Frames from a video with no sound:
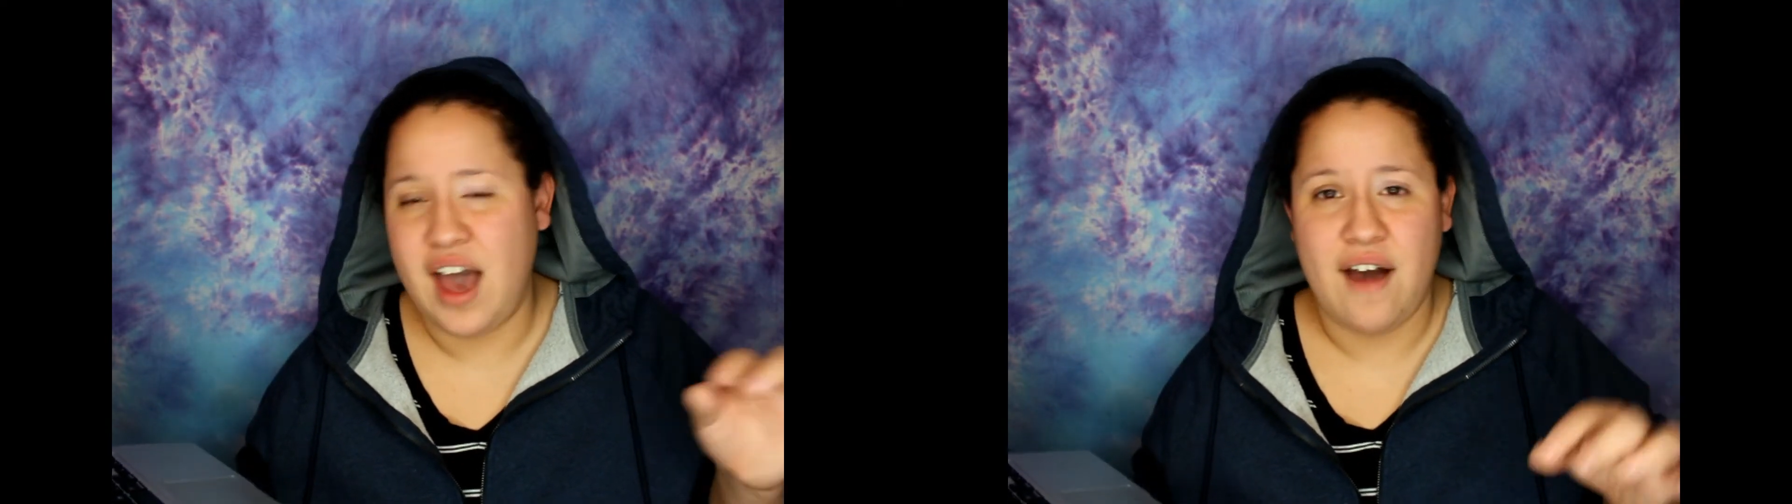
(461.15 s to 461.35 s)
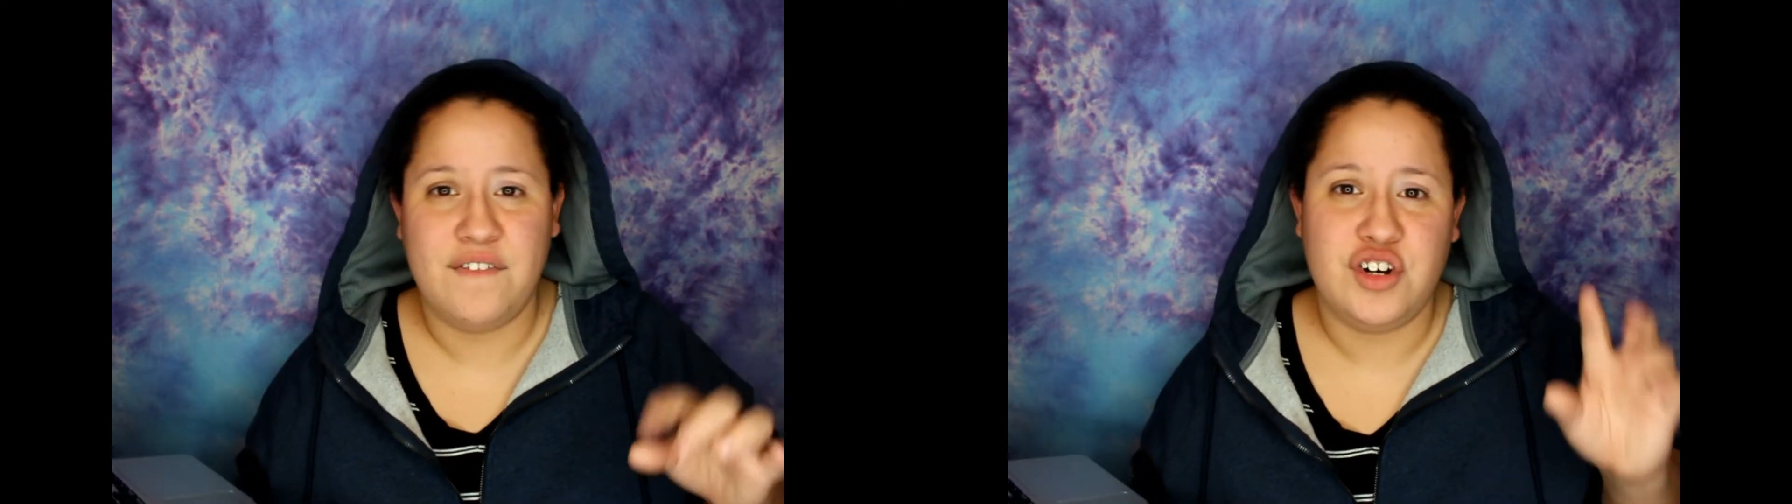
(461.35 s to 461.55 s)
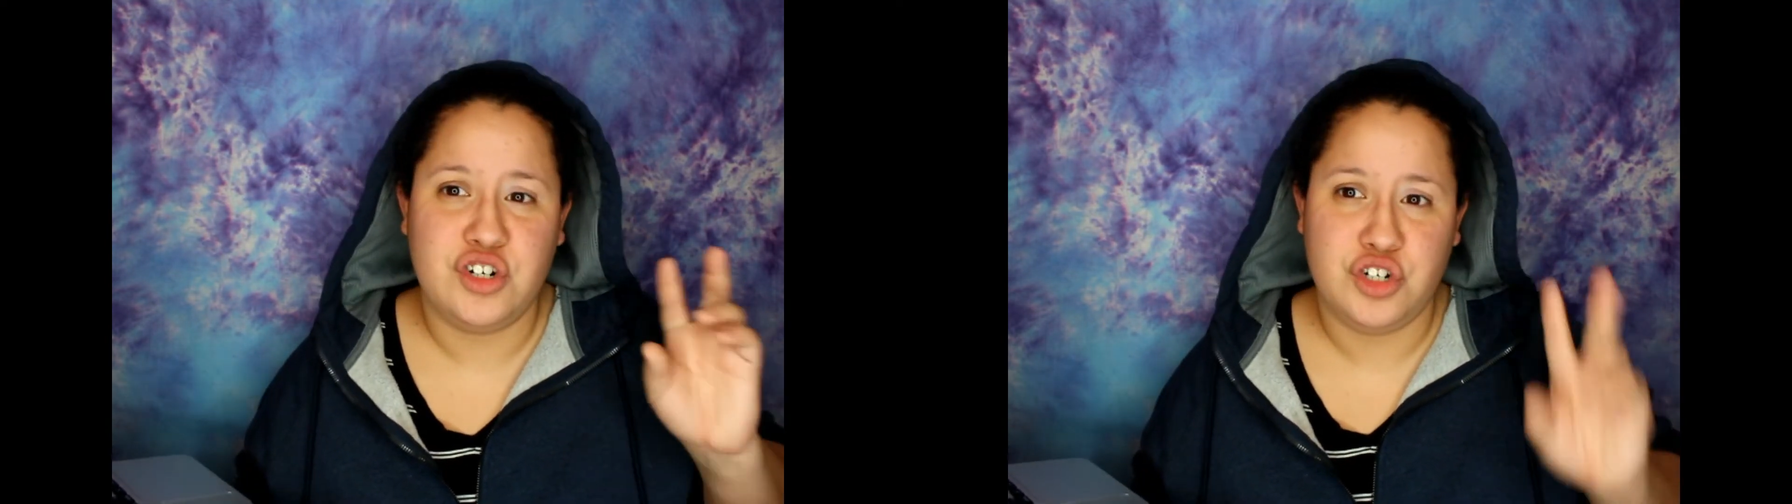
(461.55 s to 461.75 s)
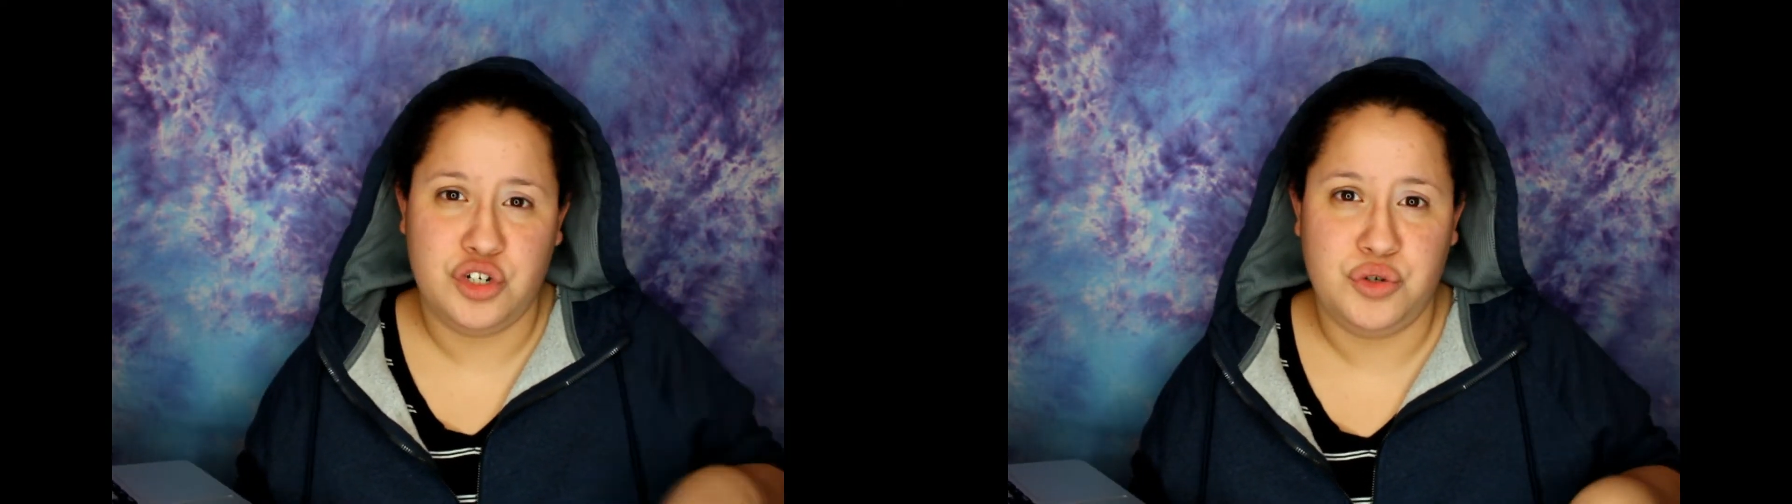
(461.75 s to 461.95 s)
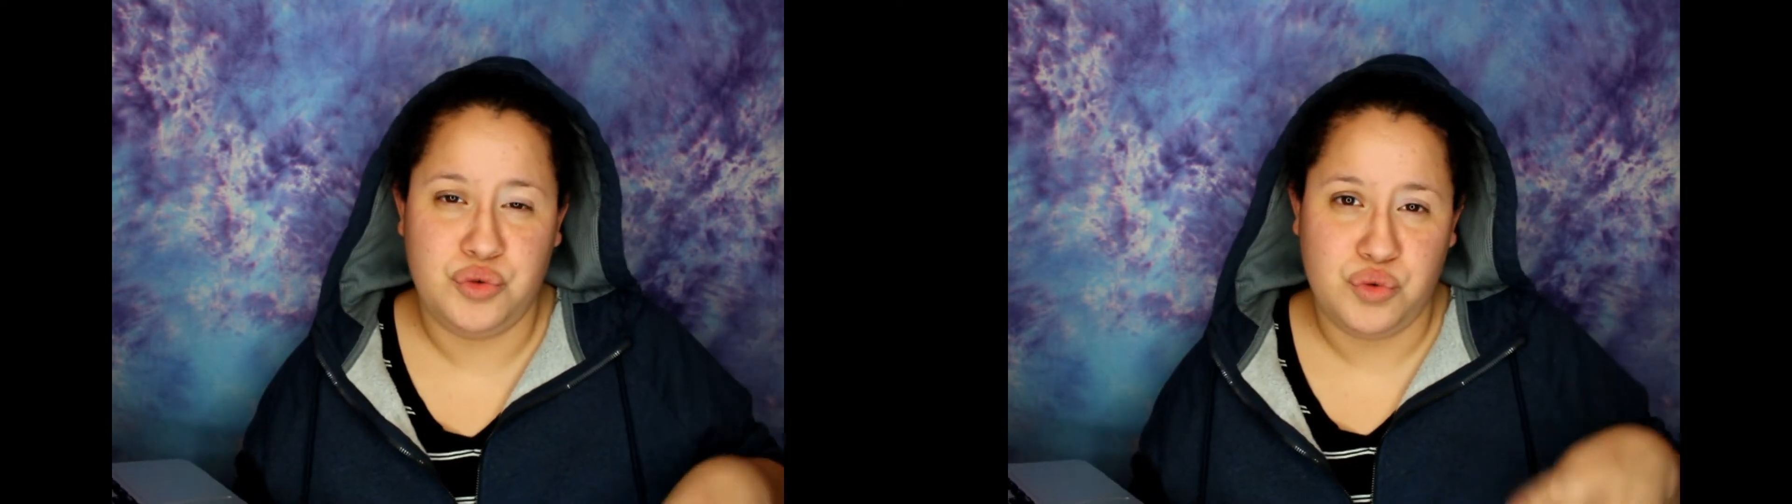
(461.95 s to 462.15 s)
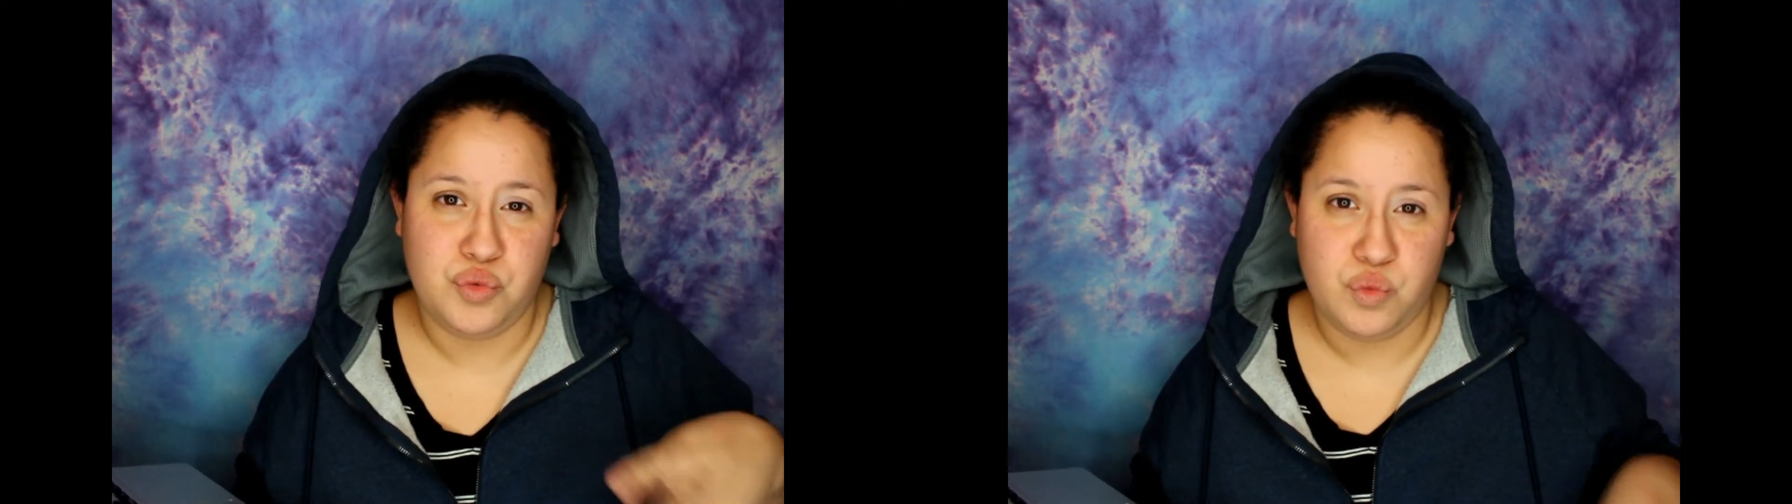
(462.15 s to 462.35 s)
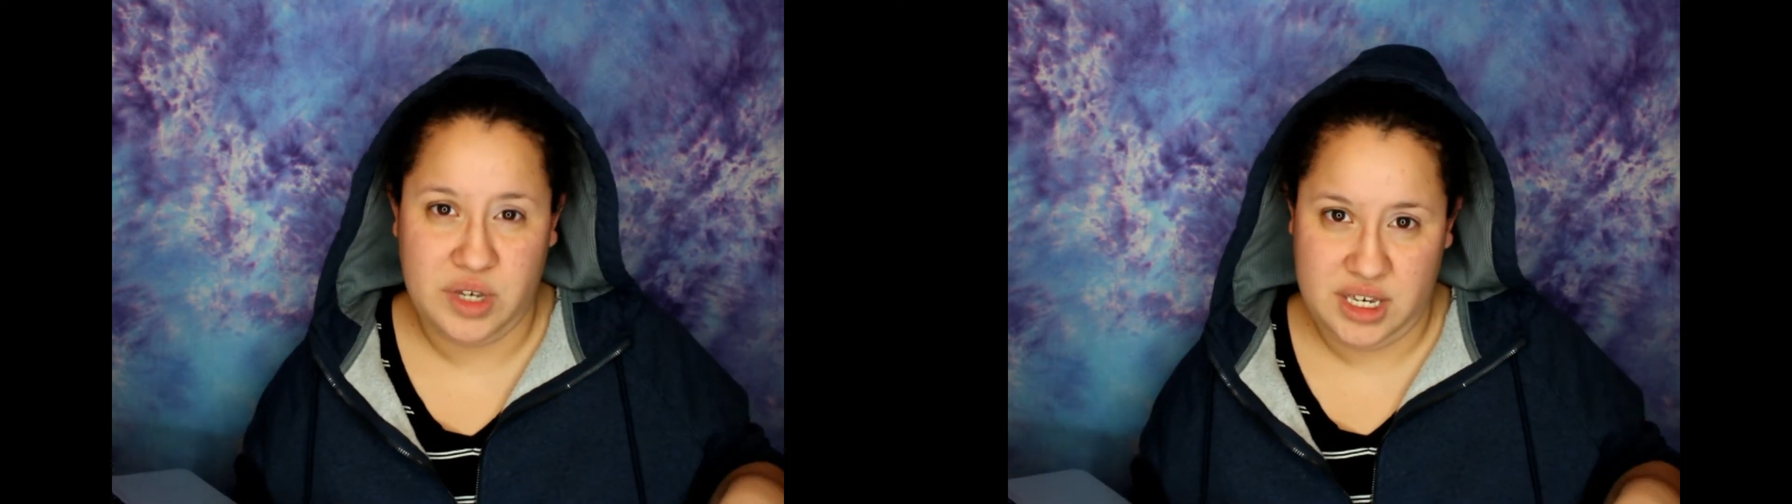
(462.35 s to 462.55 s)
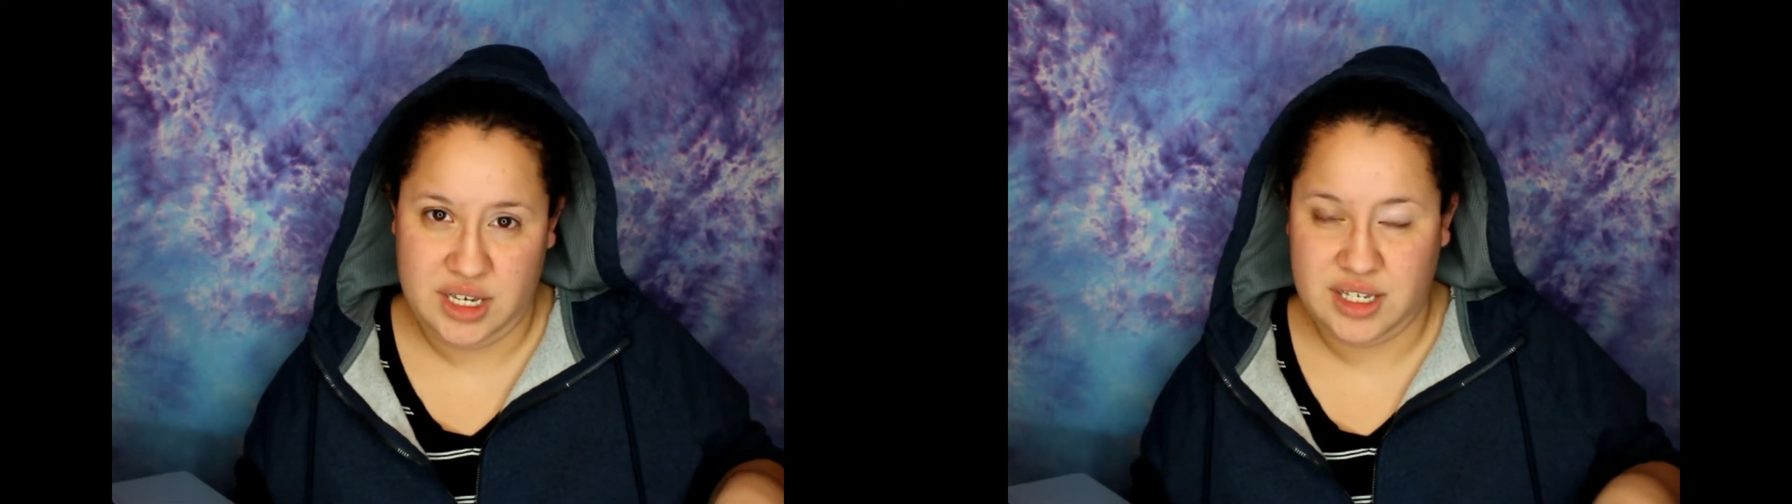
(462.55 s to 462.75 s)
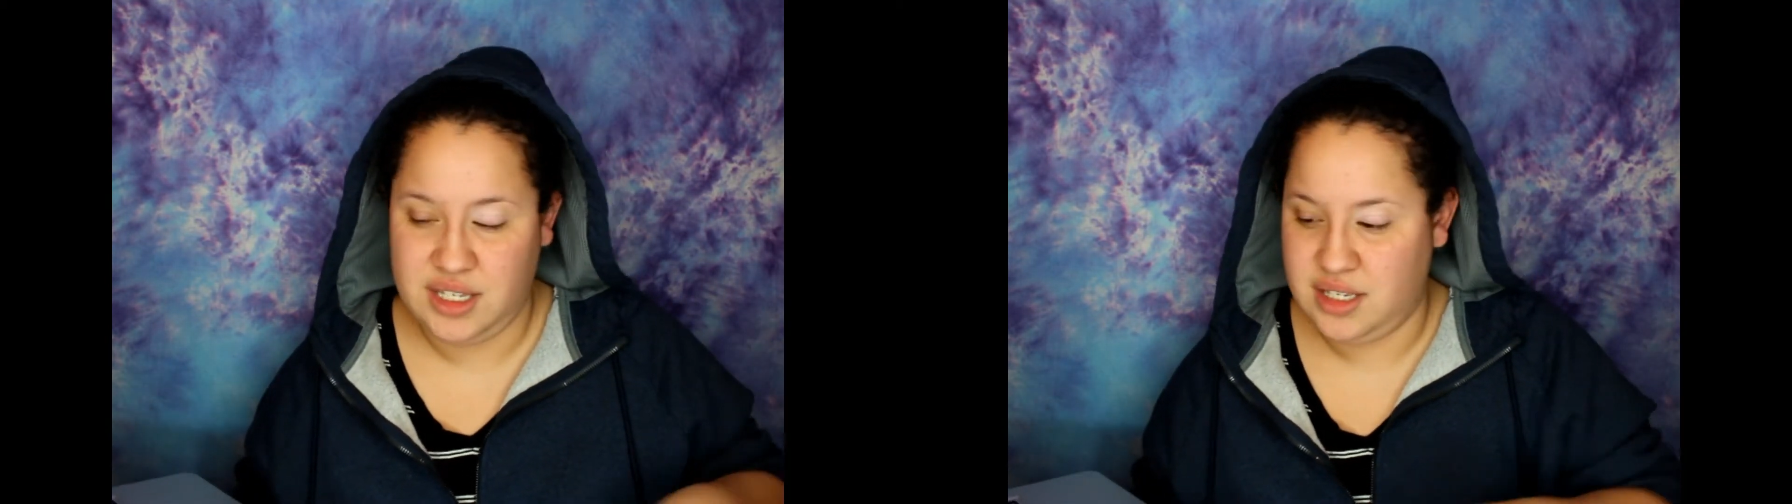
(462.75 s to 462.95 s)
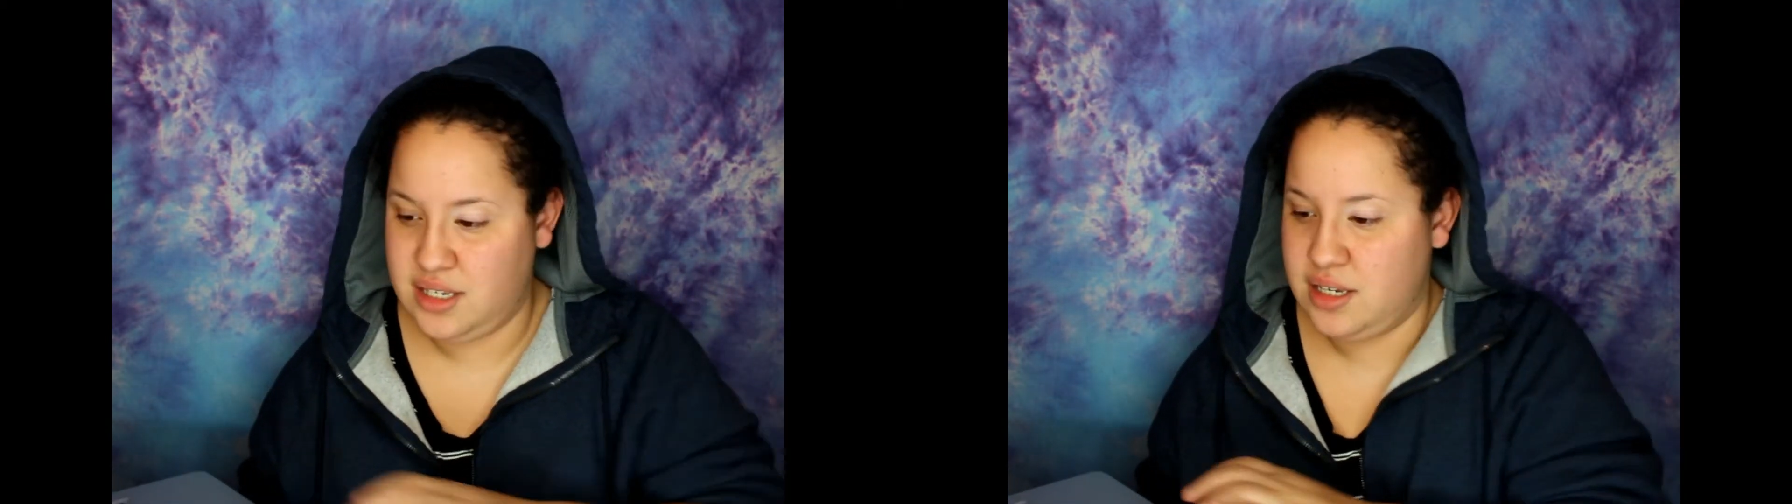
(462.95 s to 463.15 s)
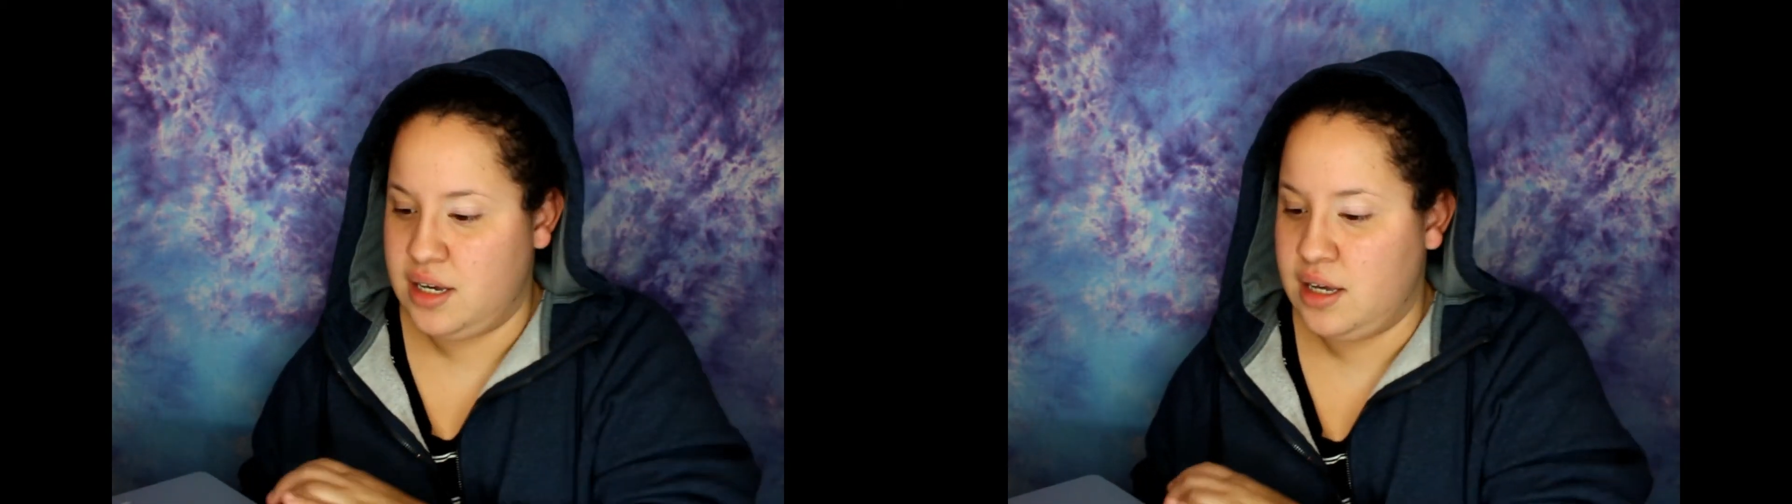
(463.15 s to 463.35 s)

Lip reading: after 2 weeks.